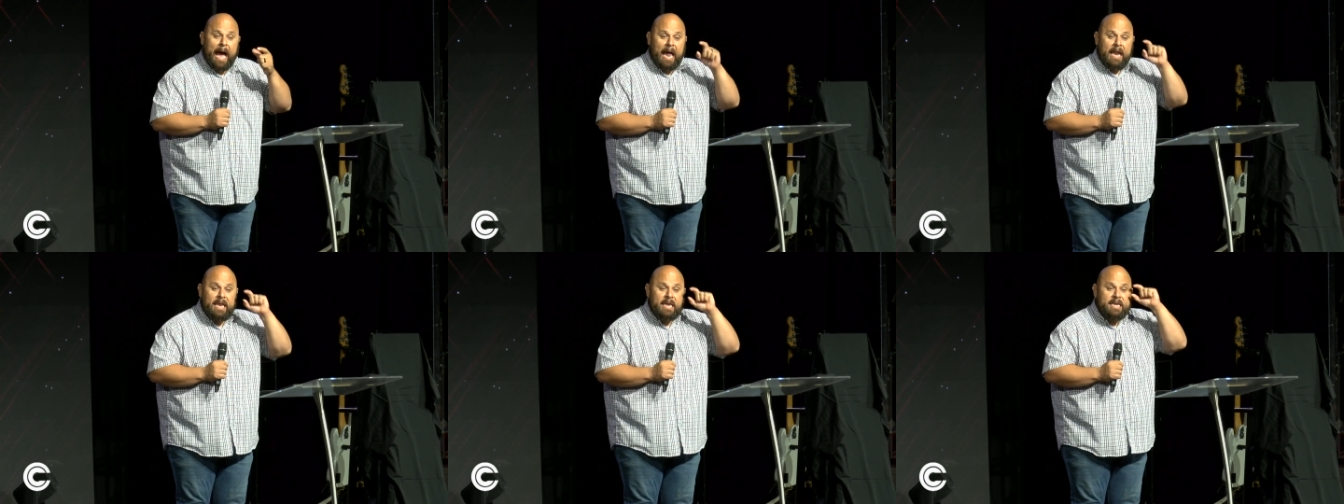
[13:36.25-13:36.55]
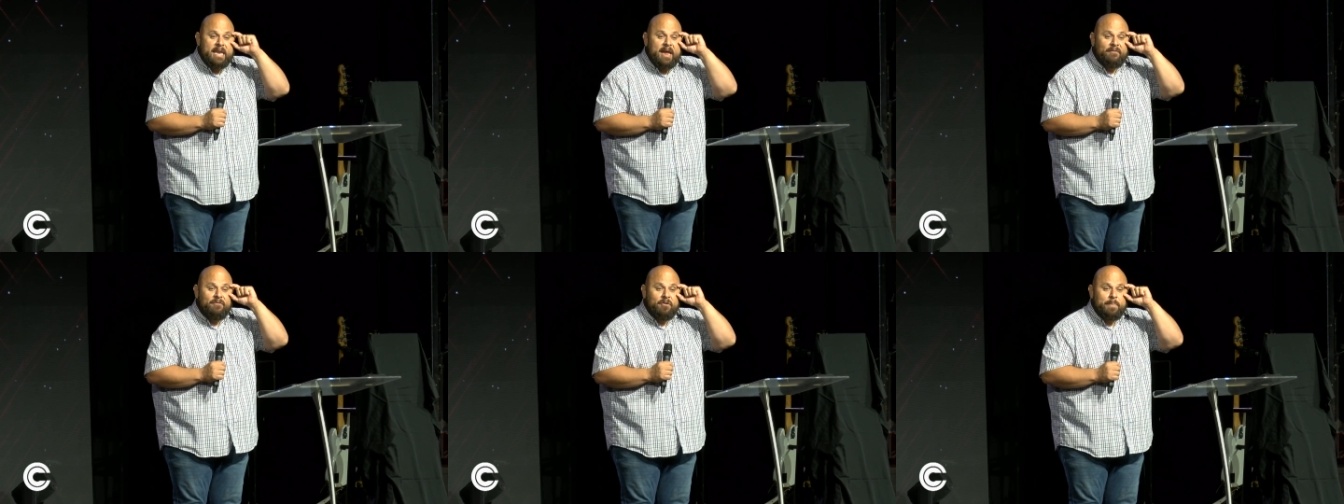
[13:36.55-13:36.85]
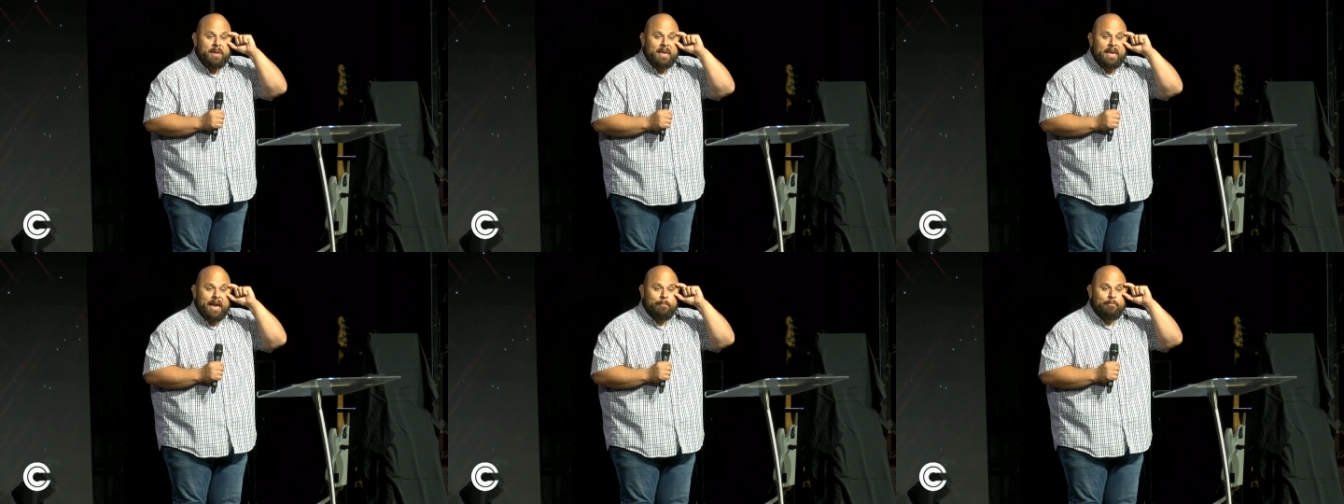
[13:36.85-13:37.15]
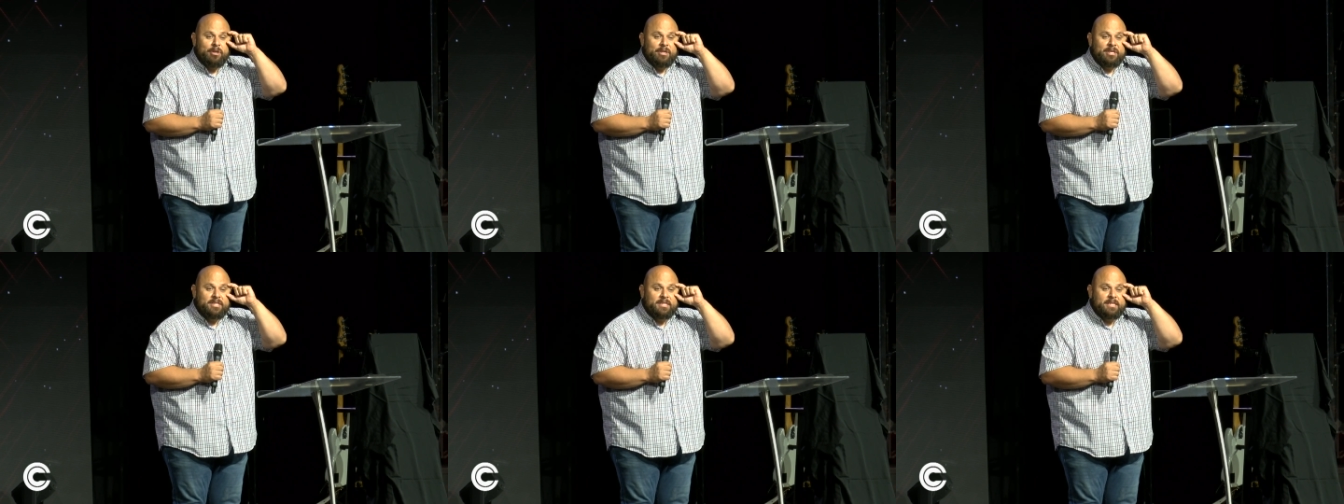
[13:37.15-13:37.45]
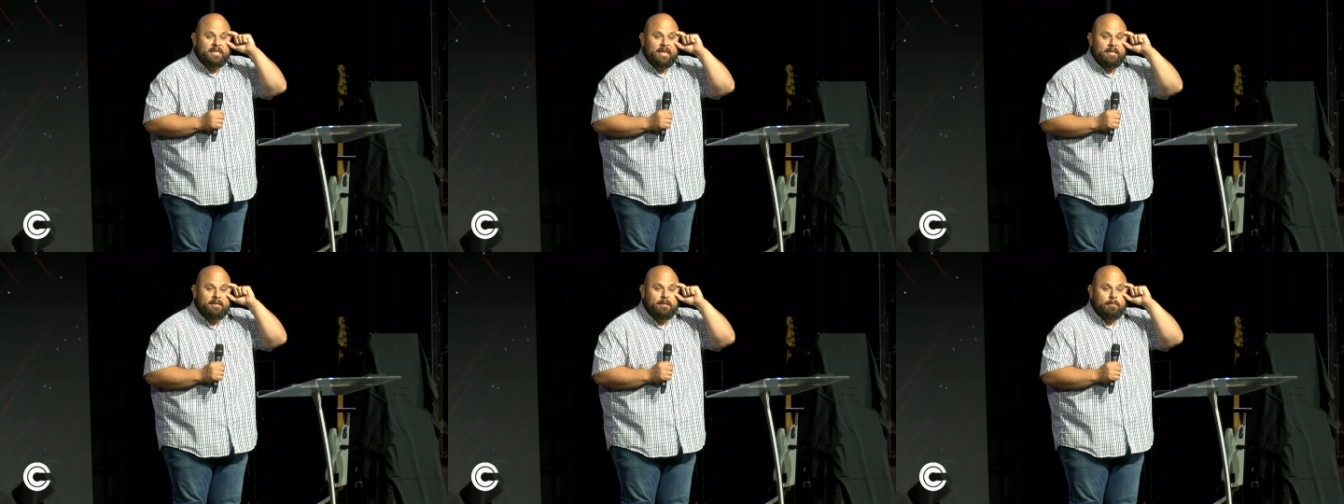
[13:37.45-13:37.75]
I've never been able to
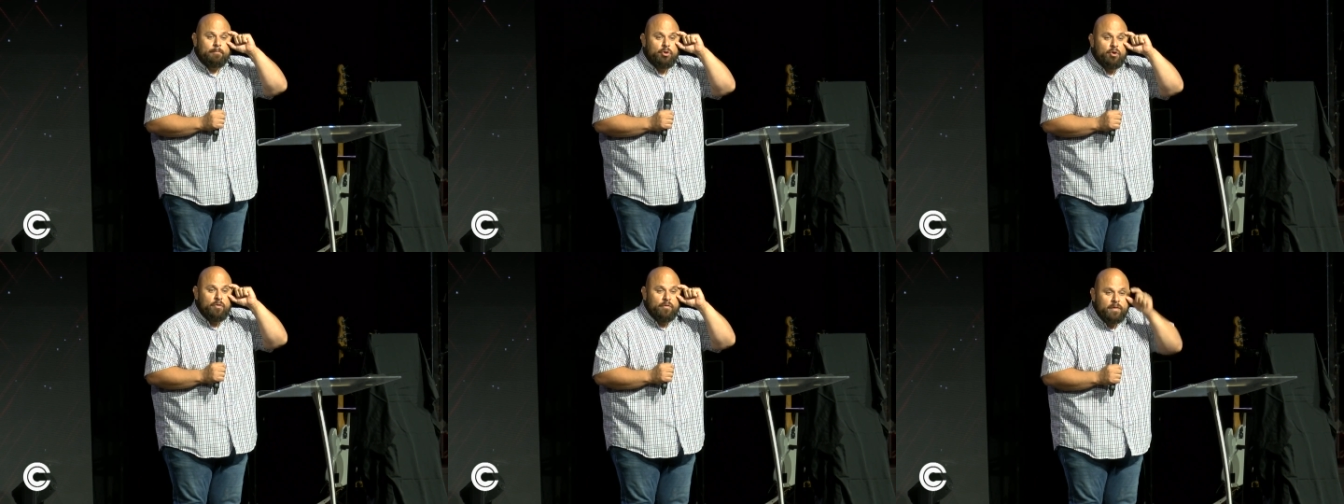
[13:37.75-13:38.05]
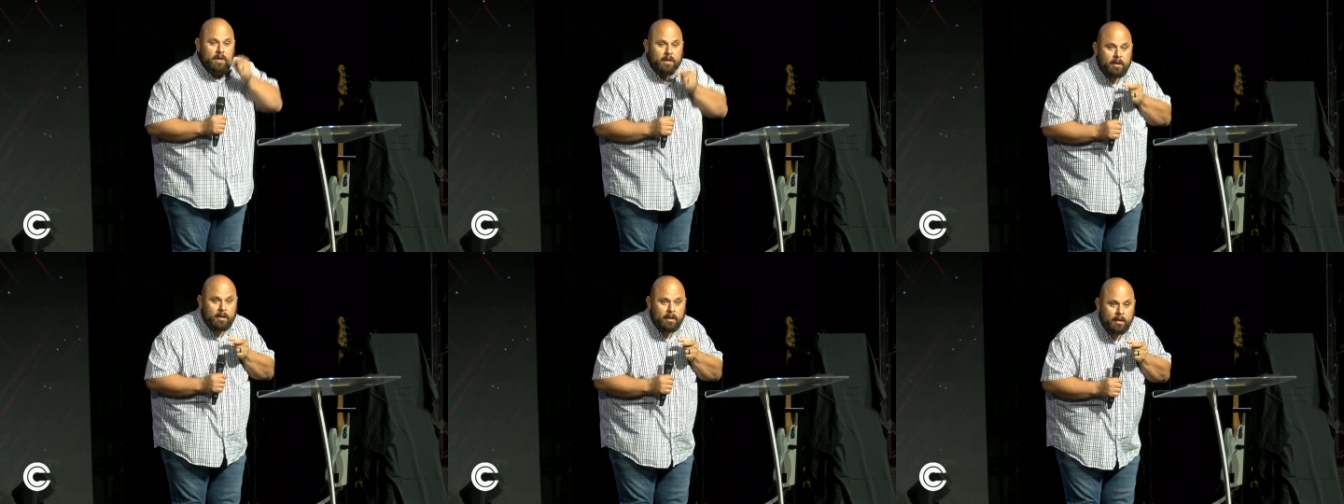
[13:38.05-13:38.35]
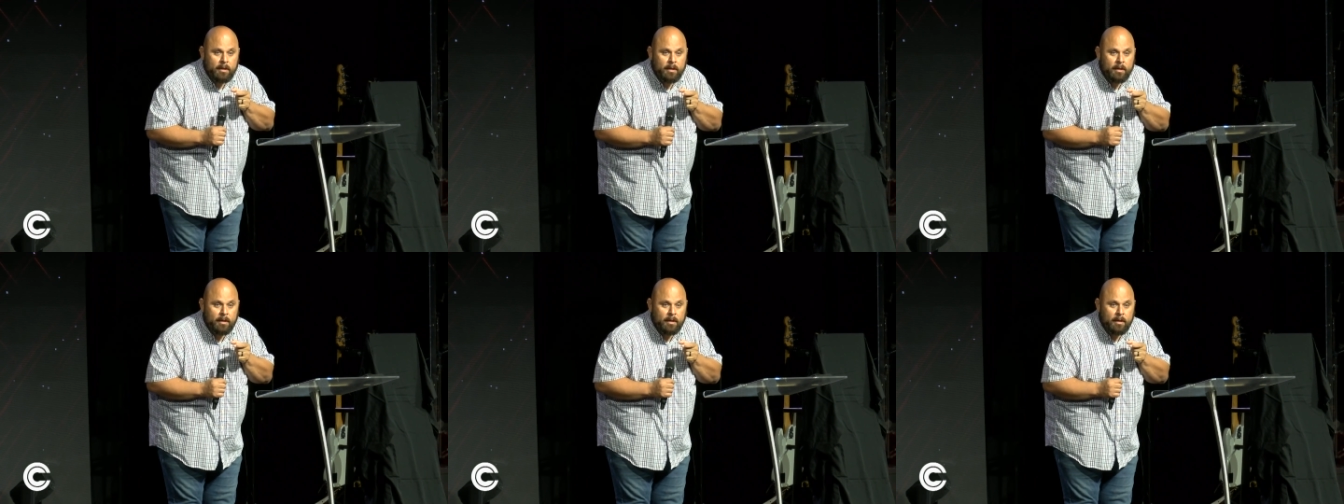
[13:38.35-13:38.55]
see the movie.